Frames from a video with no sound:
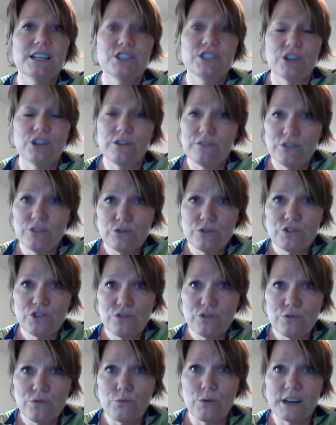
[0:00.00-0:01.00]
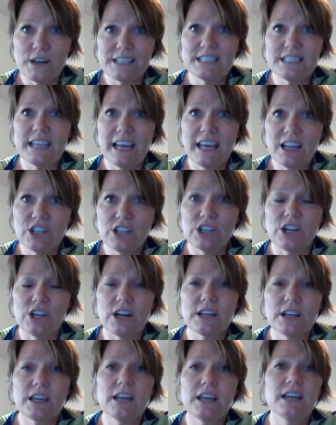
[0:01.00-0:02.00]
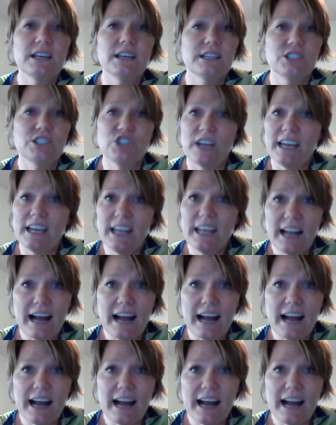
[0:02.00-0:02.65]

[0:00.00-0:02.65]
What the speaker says: So if you too want to take a look, check